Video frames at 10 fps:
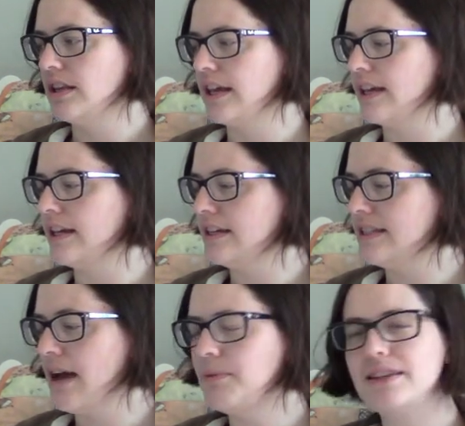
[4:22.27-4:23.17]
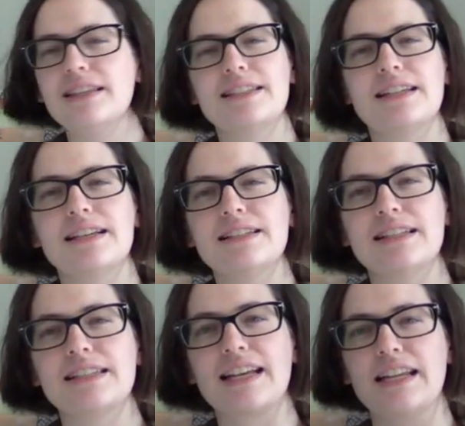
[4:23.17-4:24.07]
Is that what this is?
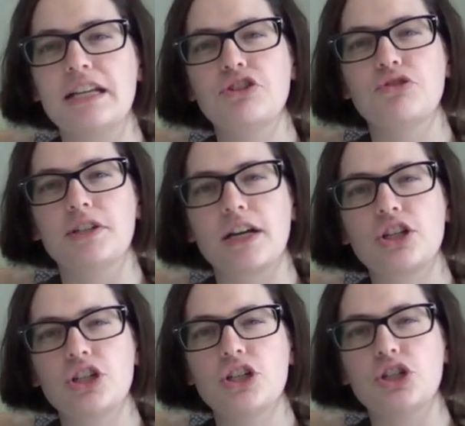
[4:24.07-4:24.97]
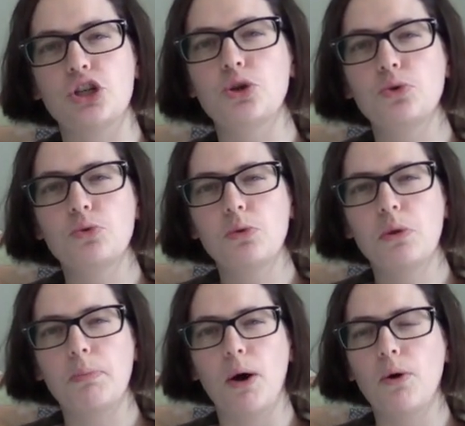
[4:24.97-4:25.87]
It's an introduction to
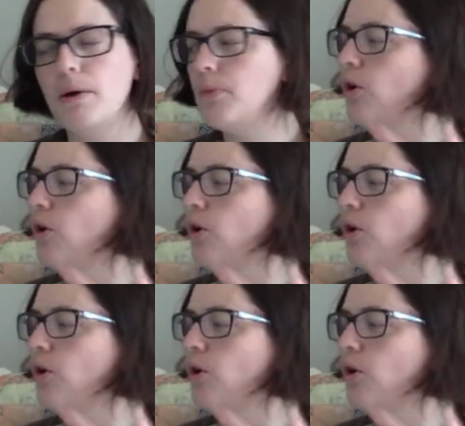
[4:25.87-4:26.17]
the poem?